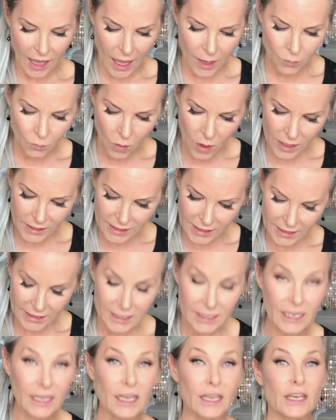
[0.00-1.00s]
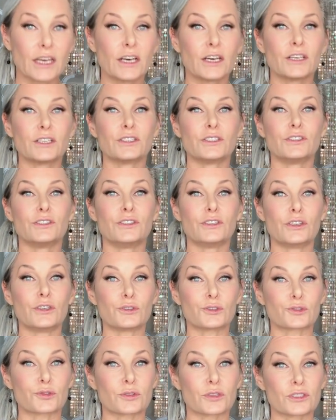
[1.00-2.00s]
I wanted
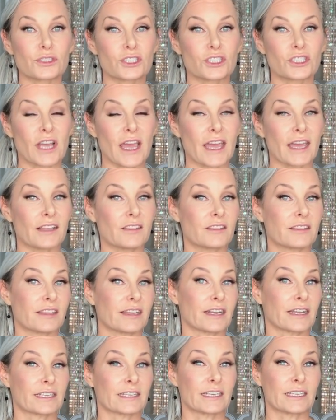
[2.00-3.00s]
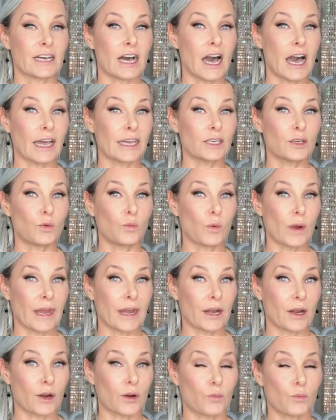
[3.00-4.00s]
neutral shades that I could kind of
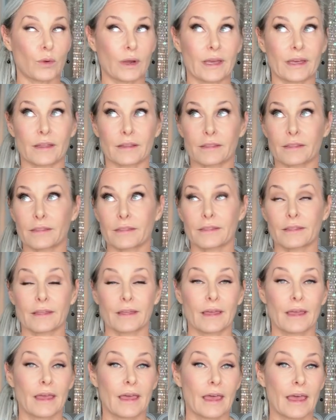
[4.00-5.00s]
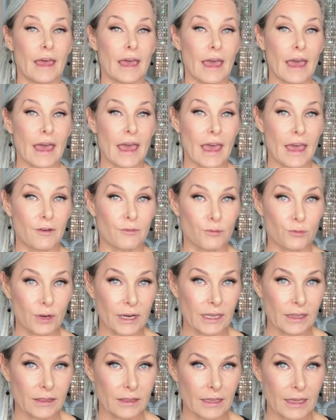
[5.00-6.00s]
wear with
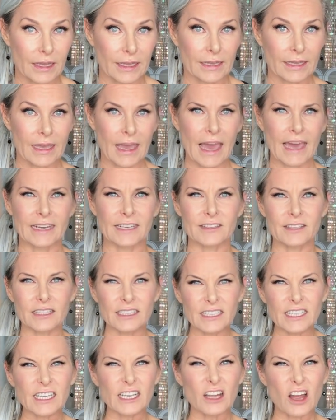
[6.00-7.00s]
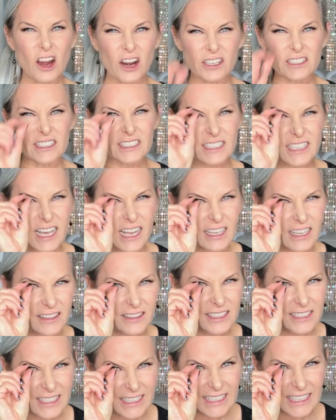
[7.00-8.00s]
everything, and it's a little hard to tell on
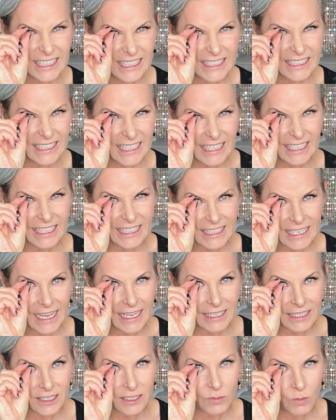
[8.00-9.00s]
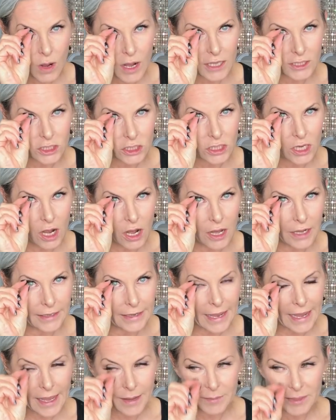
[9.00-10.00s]
this little teeny tiny swatch
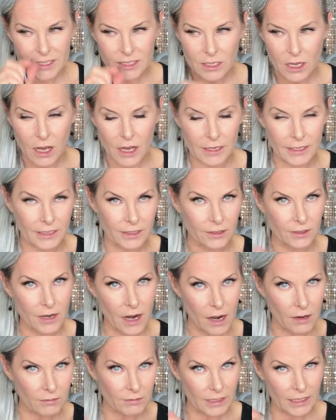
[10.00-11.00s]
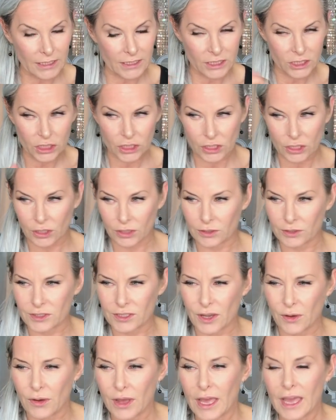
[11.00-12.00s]
on Amazon, and you're not really sure.
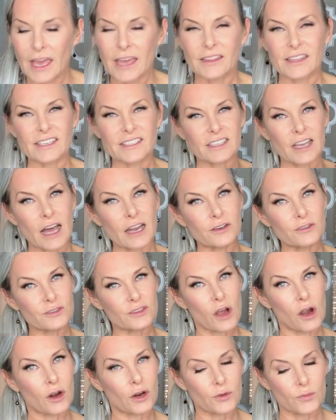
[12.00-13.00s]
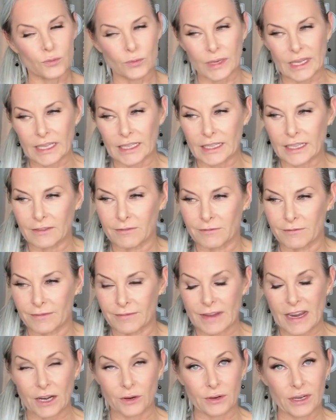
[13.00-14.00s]
So these colors aren't really
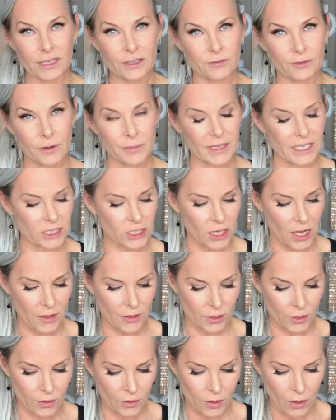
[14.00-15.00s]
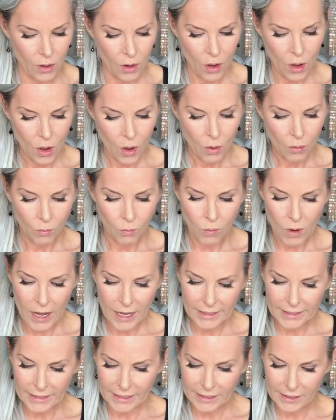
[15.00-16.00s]
varied from each other.
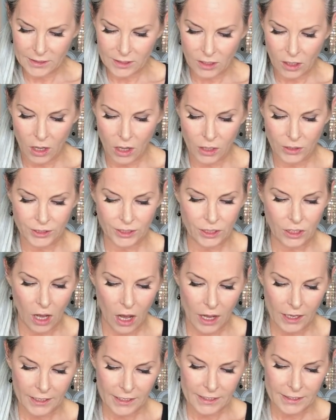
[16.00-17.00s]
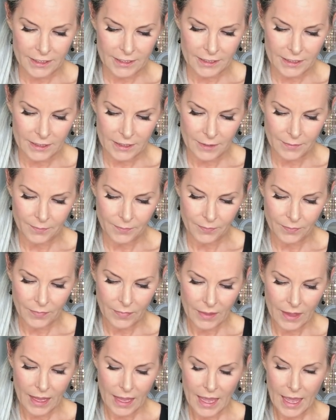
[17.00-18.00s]
One is called Goddess,
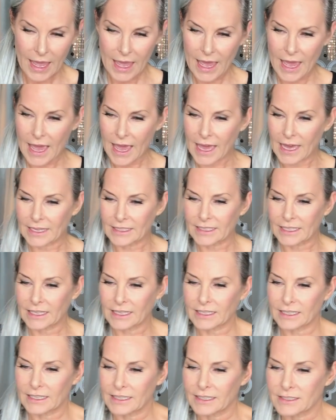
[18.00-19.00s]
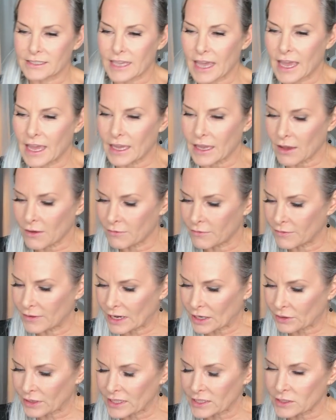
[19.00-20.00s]
and it is a
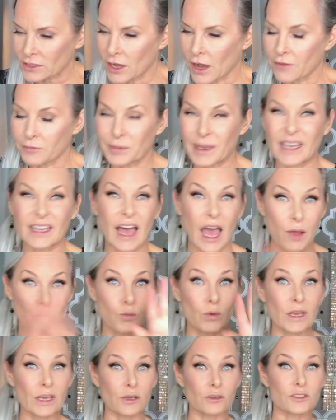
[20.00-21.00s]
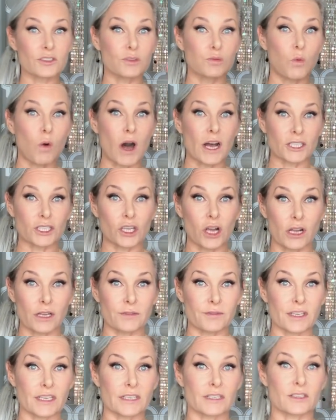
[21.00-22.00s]
very soft pink. I will swatch all
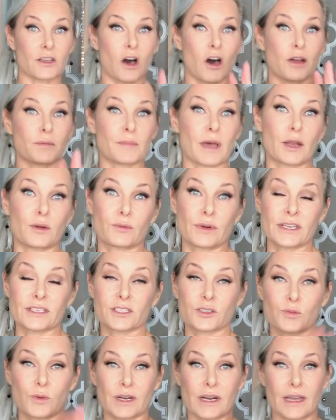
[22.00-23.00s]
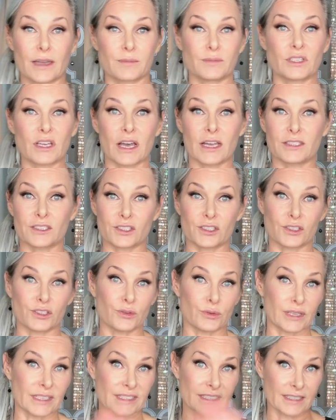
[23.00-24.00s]
of these on my wrist when I'm done so
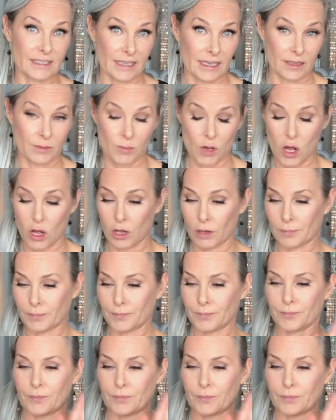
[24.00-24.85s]
you can see them all.